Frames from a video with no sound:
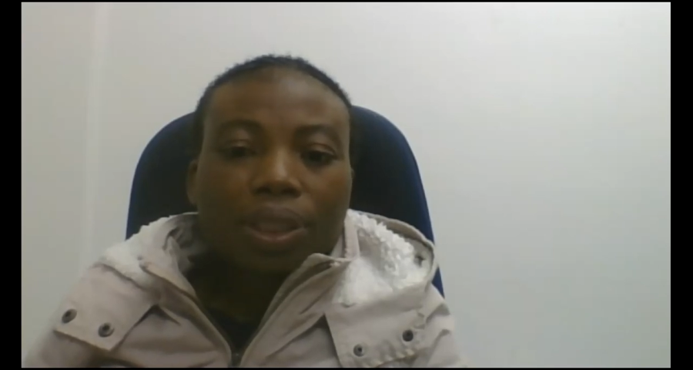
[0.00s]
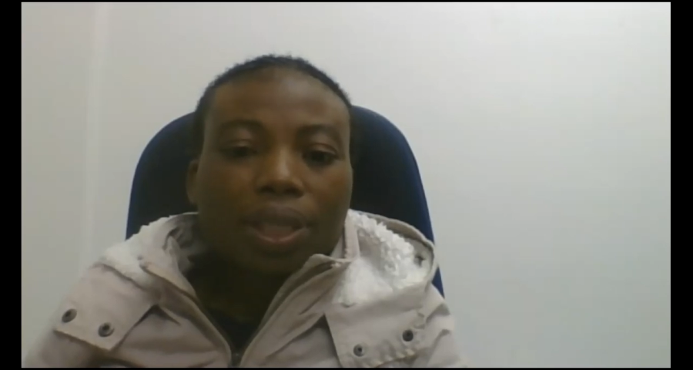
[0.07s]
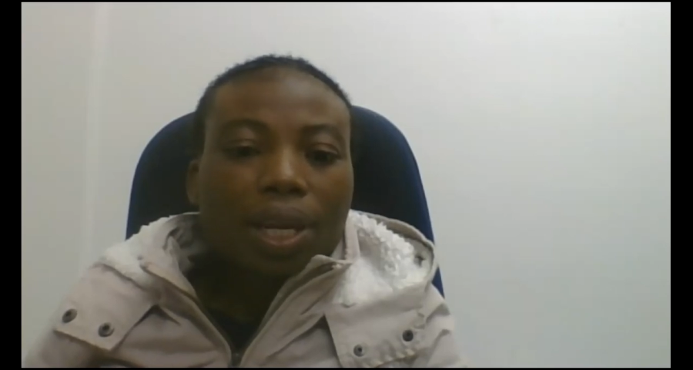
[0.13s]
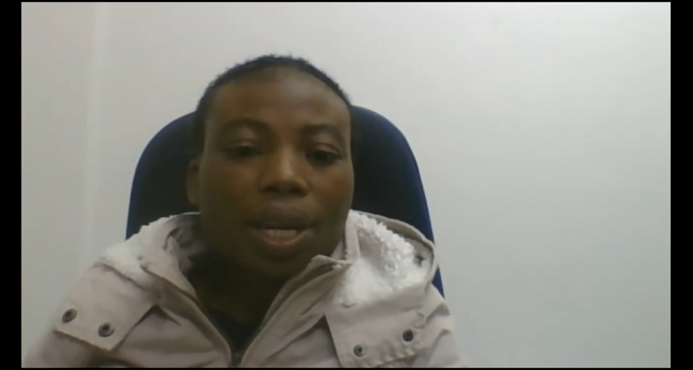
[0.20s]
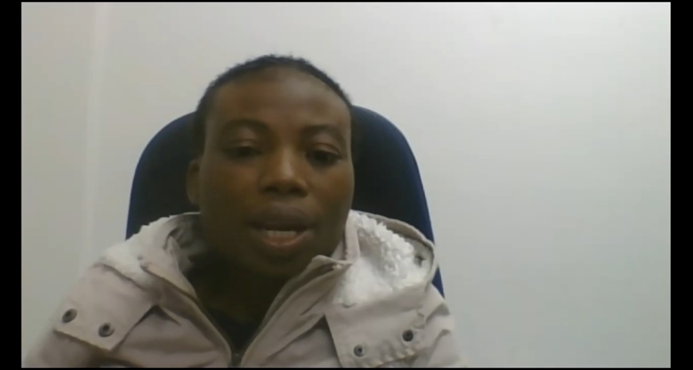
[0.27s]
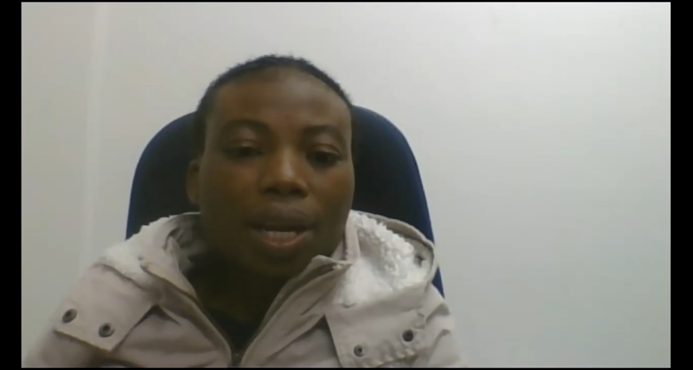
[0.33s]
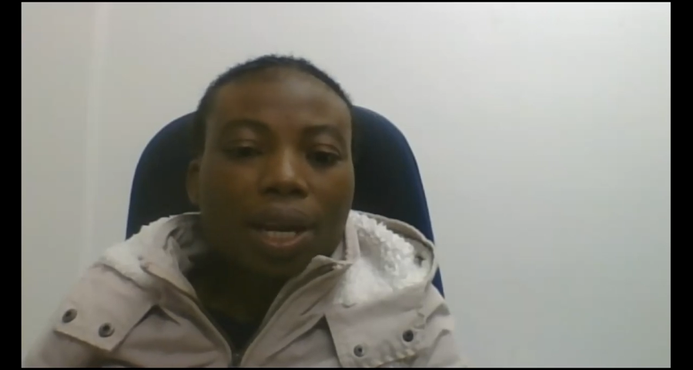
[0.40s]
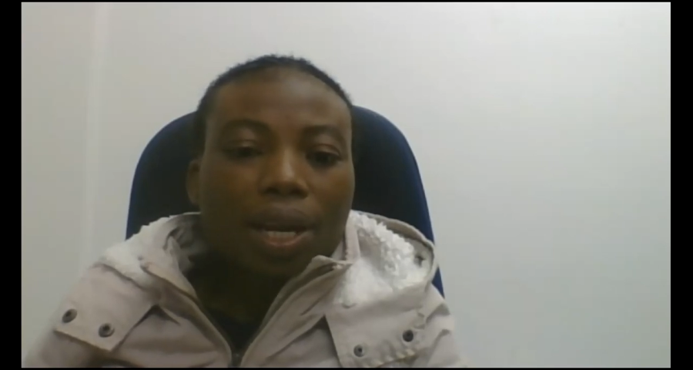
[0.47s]

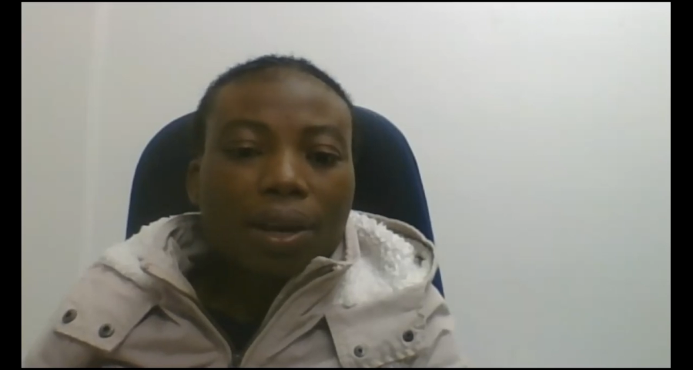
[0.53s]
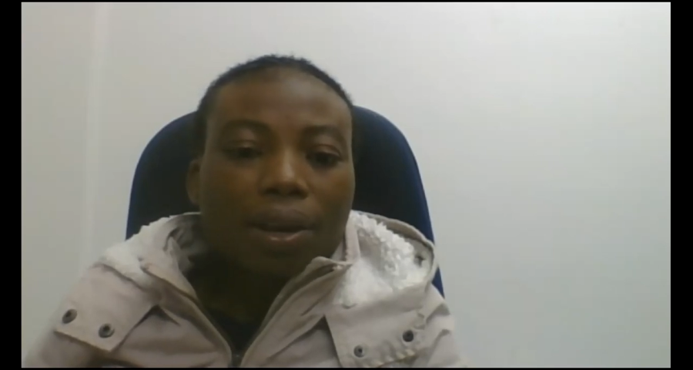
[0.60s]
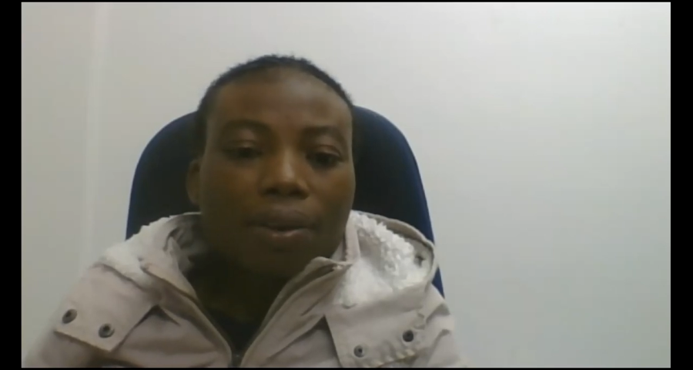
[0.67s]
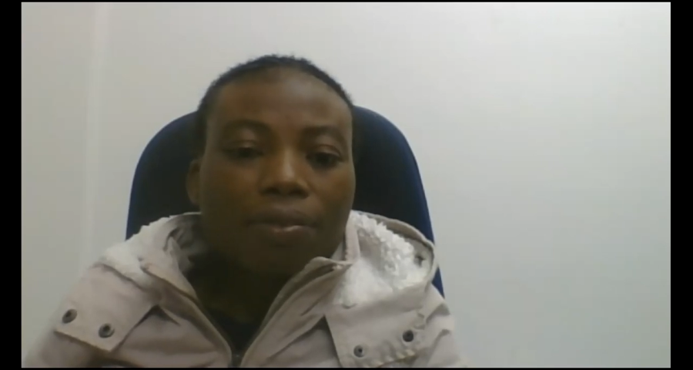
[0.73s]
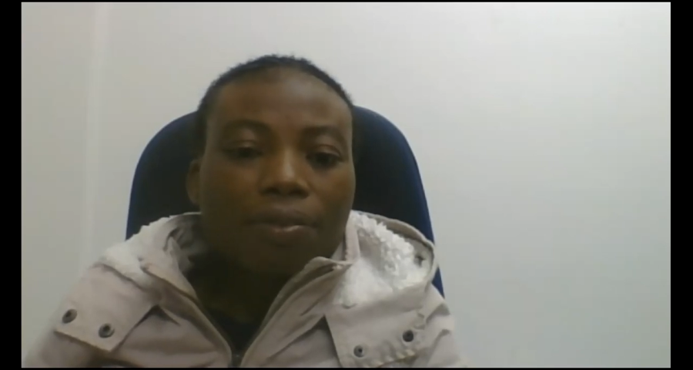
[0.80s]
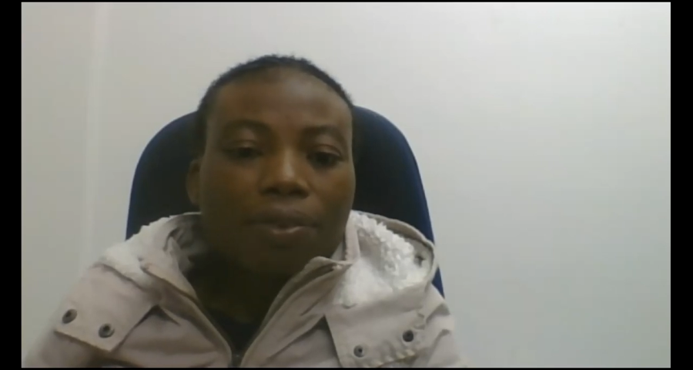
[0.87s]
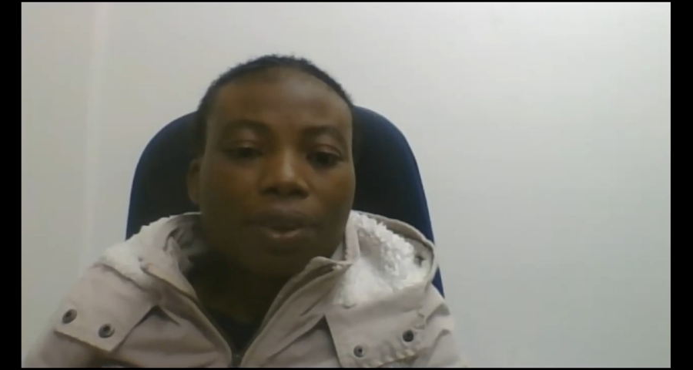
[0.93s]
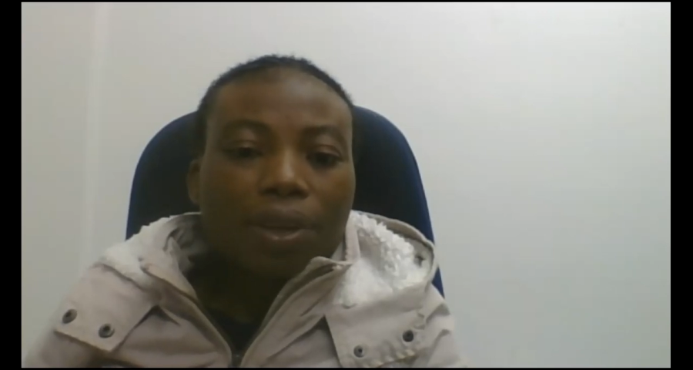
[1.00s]
that I
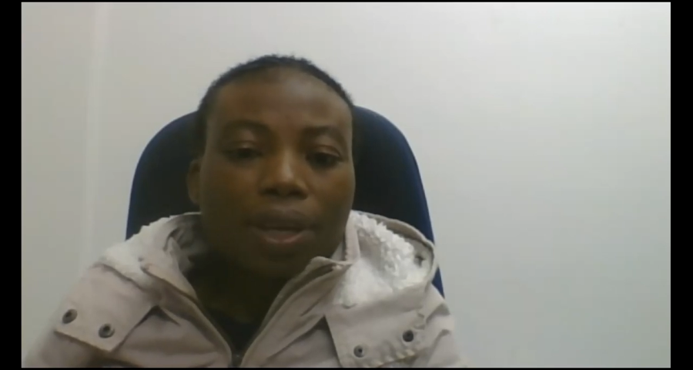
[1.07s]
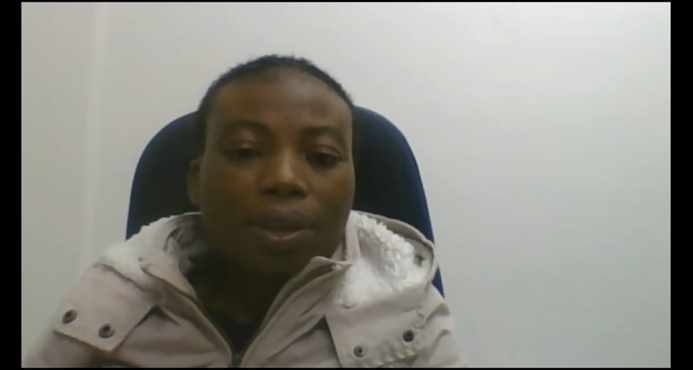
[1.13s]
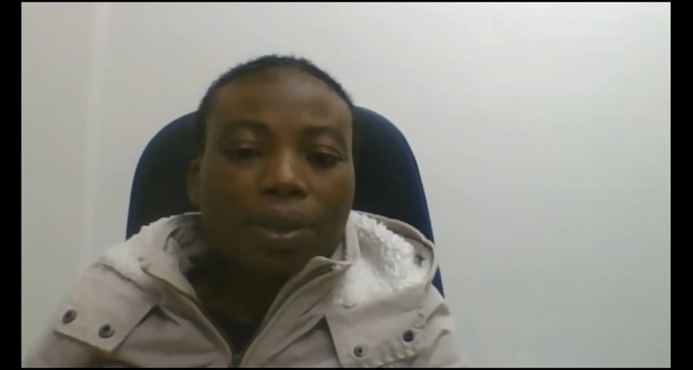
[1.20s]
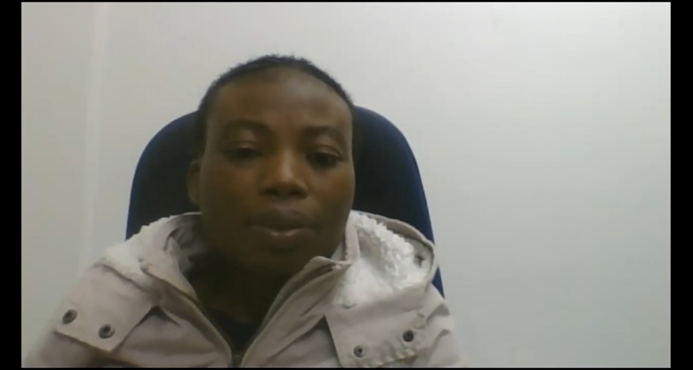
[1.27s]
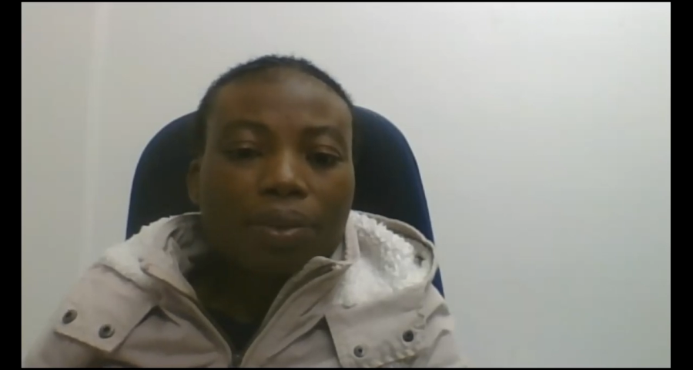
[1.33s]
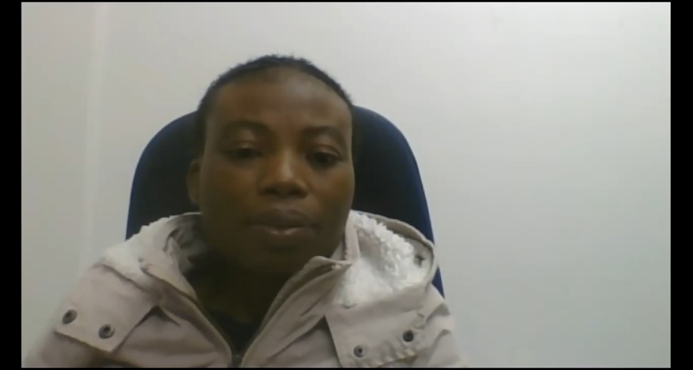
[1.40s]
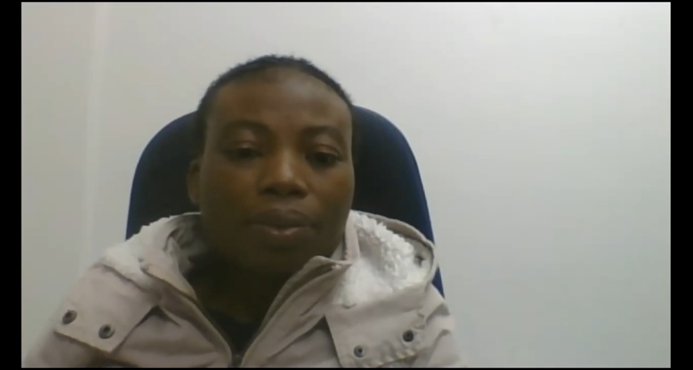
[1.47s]
have here.